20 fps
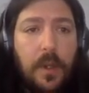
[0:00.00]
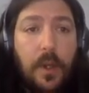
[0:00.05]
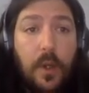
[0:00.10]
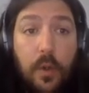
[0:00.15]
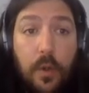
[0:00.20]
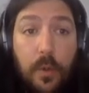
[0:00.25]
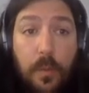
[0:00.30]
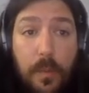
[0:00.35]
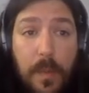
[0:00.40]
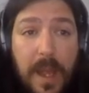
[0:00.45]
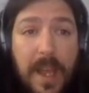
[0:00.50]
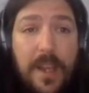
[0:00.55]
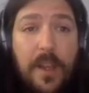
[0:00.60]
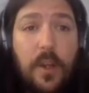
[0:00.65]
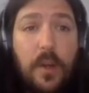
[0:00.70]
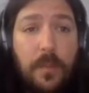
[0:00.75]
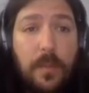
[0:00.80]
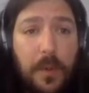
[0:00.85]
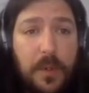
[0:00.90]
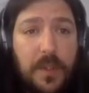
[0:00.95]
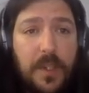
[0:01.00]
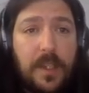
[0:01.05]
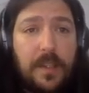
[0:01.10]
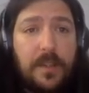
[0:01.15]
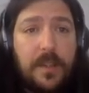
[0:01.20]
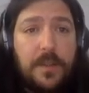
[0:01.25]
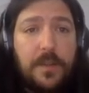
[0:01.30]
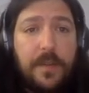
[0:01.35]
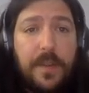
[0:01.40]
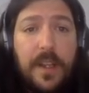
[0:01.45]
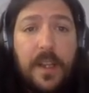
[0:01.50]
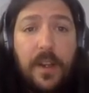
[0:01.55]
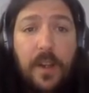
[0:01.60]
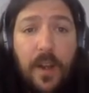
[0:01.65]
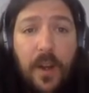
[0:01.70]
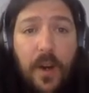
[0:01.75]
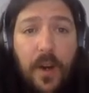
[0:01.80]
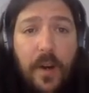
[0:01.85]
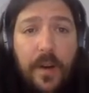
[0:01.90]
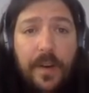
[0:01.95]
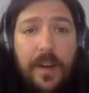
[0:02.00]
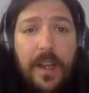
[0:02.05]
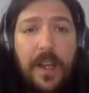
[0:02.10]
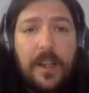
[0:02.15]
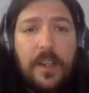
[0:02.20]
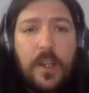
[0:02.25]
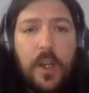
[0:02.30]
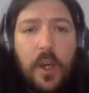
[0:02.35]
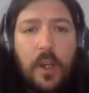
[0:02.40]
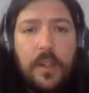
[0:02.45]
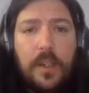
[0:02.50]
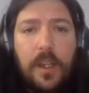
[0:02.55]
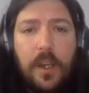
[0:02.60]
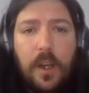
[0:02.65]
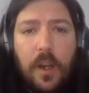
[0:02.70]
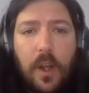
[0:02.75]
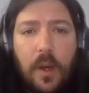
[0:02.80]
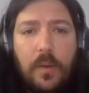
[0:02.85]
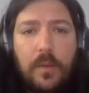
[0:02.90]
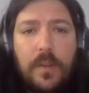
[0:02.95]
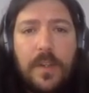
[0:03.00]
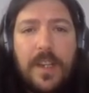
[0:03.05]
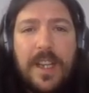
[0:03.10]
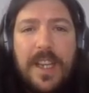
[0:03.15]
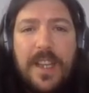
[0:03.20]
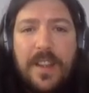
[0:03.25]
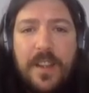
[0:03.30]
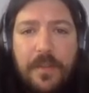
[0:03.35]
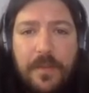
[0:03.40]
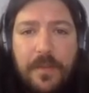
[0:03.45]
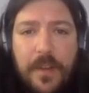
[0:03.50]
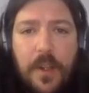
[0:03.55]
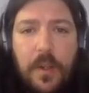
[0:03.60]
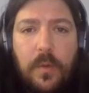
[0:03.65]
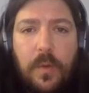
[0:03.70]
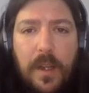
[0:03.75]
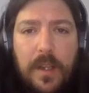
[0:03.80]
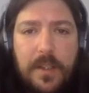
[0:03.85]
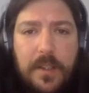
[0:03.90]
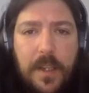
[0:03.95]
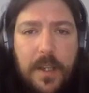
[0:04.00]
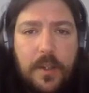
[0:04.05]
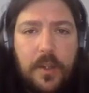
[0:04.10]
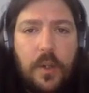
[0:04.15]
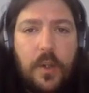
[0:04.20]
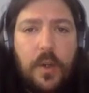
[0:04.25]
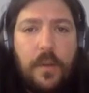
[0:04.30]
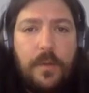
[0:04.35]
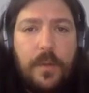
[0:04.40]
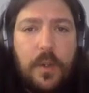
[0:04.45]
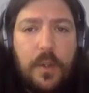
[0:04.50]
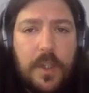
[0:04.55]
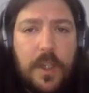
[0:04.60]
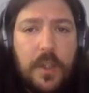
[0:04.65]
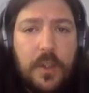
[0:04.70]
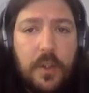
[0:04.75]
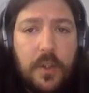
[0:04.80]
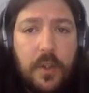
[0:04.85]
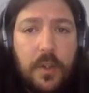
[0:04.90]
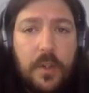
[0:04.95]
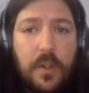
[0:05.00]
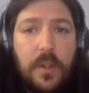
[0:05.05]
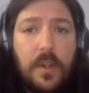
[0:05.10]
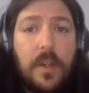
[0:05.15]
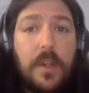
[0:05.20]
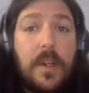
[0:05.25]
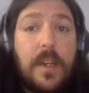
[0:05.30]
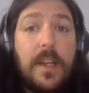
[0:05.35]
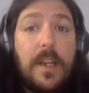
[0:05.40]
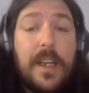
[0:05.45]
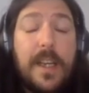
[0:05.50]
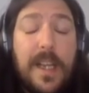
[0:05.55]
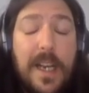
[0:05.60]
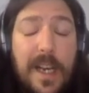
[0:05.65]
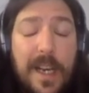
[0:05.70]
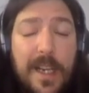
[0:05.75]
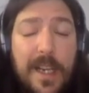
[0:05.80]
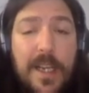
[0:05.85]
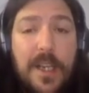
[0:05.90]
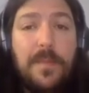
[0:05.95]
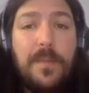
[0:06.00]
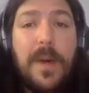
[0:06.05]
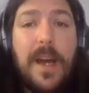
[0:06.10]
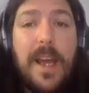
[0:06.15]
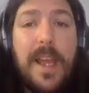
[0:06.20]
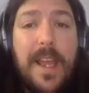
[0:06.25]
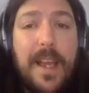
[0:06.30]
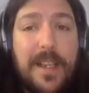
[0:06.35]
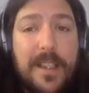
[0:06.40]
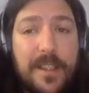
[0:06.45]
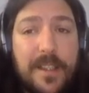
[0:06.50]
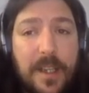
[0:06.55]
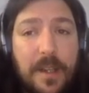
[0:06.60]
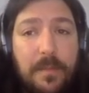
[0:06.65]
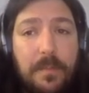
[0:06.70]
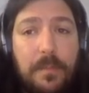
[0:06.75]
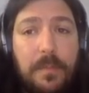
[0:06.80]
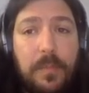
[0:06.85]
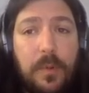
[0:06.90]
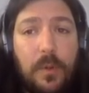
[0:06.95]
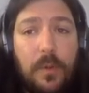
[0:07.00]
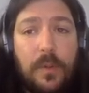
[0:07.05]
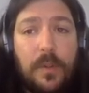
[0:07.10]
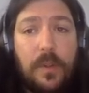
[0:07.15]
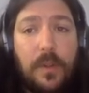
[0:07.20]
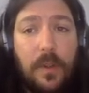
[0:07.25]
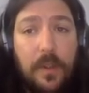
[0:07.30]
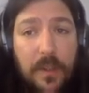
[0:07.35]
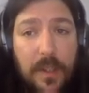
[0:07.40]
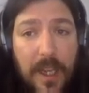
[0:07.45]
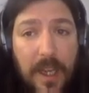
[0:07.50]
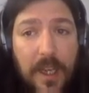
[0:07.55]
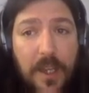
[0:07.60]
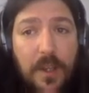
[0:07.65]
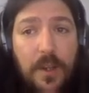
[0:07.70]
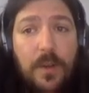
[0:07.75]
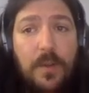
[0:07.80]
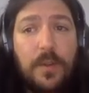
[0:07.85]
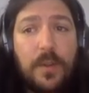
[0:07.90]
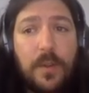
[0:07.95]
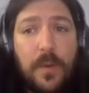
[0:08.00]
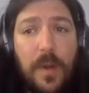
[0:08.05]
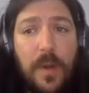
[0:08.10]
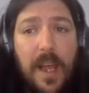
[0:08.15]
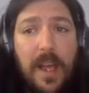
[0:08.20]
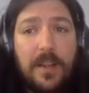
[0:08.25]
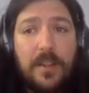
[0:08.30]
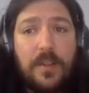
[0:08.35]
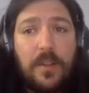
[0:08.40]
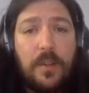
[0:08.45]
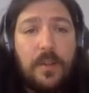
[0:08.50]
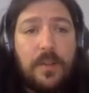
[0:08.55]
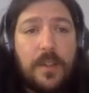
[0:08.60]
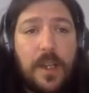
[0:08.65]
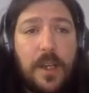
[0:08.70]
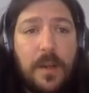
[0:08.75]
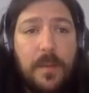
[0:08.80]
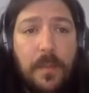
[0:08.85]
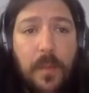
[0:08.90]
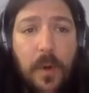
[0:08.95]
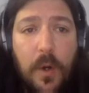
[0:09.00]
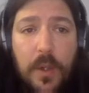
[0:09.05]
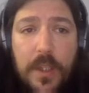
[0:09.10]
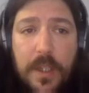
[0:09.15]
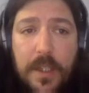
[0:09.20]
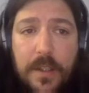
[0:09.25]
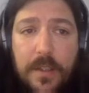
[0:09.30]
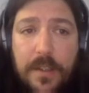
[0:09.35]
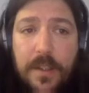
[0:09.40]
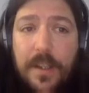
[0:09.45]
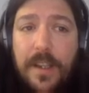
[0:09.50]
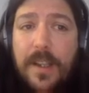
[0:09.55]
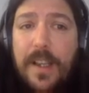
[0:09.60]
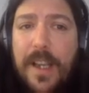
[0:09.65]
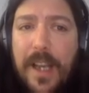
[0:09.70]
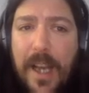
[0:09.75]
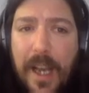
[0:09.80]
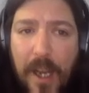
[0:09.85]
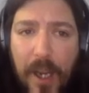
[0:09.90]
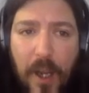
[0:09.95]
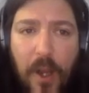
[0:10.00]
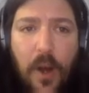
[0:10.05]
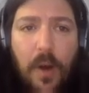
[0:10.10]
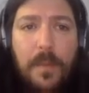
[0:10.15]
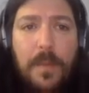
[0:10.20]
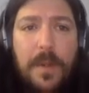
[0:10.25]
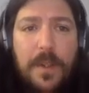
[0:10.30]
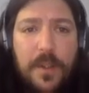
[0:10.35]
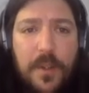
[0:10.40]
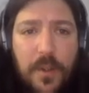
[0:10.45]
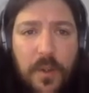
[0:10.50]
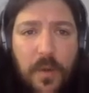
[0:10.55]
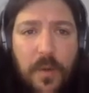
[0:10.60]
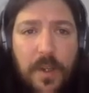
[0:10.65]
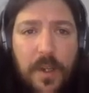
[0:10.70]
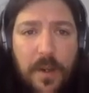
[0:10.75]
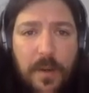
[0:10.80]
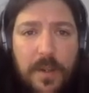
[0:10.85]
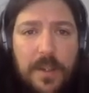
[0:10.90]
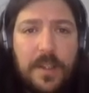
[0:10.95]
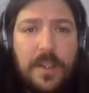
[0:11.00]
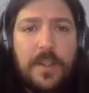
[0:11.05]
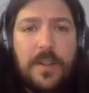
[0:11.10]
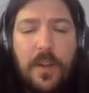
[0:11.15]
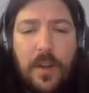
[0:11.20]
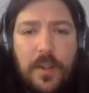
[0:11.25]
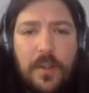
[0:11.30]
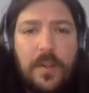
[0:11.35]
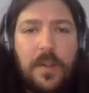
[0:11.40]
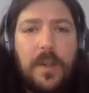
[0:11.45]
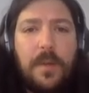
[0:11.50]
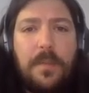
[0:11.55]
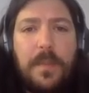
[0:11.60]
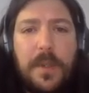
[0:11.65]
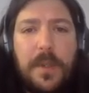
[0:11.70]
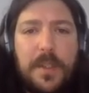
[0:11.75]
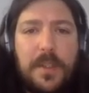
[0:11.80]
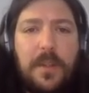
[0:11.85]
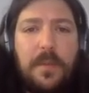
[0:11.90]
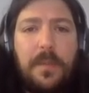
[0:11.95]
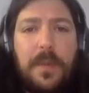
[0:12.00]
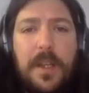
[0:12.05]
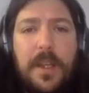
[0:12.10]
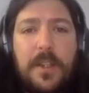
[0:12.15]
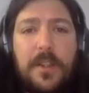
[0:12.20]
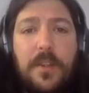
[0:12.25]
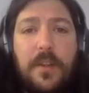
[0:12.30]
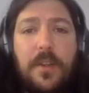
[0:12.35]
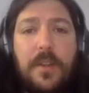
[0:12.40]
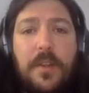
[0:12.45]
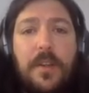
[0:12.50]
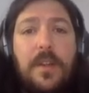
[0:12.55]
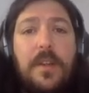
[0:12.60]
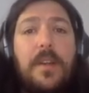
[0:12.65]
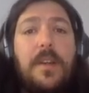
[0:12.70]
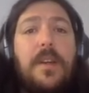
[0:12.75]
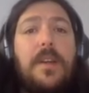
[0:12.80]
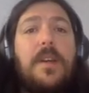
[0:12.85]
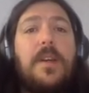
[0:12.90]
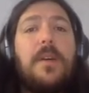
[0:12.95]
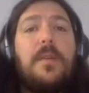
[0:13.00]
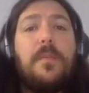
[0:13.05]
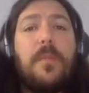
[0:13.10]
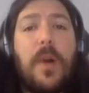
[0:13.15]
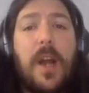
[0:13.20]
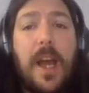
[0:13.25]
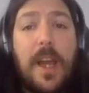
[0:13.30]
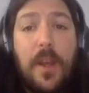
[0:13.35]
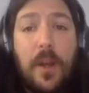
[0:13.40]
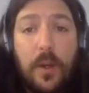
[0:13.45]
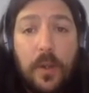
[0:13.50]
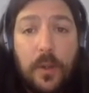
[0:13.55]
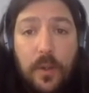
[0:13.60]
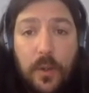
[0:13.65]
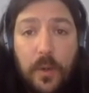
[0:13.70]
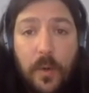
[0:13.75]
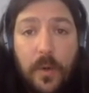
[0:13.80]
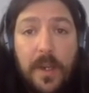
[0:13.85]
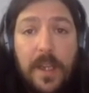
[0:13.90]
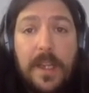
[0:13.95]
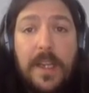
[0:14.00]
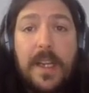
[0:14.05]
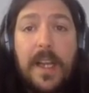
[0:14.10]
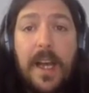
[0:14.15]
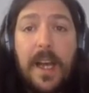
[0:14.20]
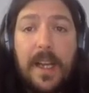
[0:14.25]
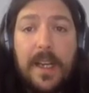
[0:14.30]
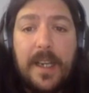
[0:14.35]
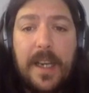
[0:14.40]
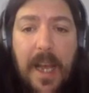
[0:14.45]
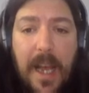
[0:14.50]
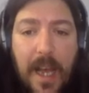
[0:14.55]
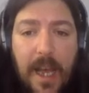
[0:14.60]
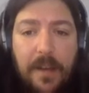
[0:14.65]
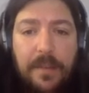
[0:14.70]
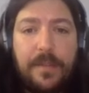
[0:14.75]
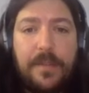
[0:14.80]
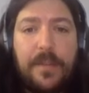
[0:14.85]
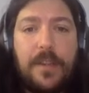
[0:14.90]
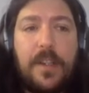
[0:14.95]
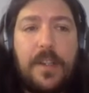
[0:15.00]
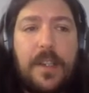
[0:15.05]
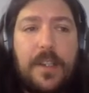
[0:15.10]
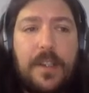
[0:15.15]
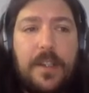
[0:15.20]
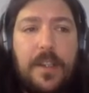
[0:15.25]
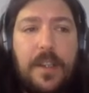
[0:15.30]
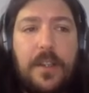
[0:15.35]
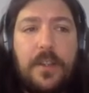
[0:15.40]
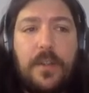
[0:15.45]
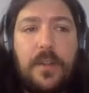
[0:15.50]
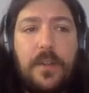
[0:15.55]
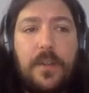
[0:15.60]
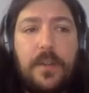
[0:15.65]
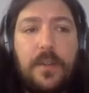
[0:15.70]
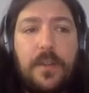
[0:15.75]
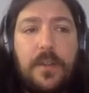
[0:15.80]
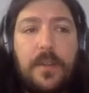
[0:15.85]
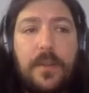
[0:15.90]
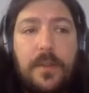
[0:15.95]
To make your presenters feel heard and not alone in the virtual section of your session, lead by example and use reactions and emojis and comments to increase discussion and participation prior, during, and after the sessions.